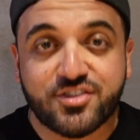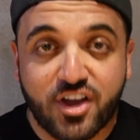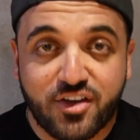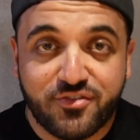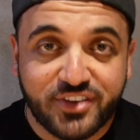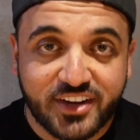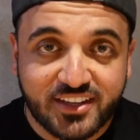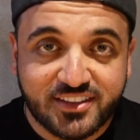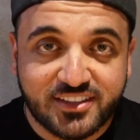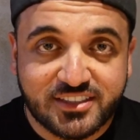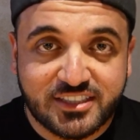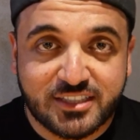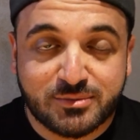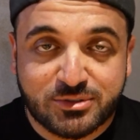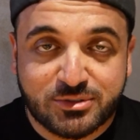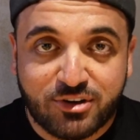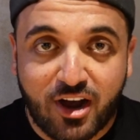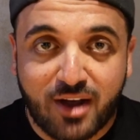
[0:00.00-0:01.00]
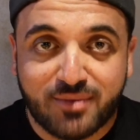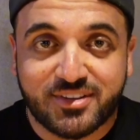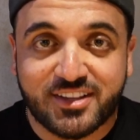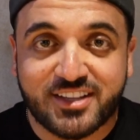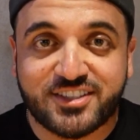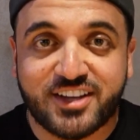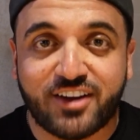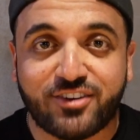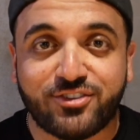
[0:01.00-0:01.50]
Don't forget to subscribe
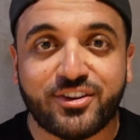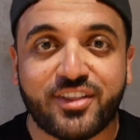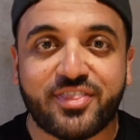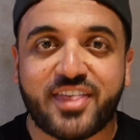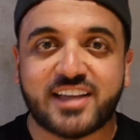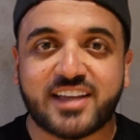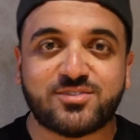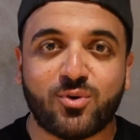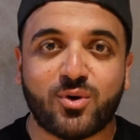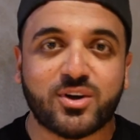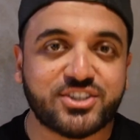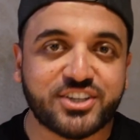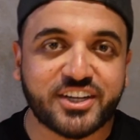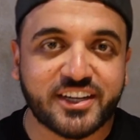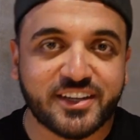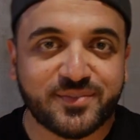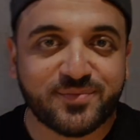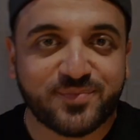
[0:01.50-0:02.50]
to the channel, and thanks for watching.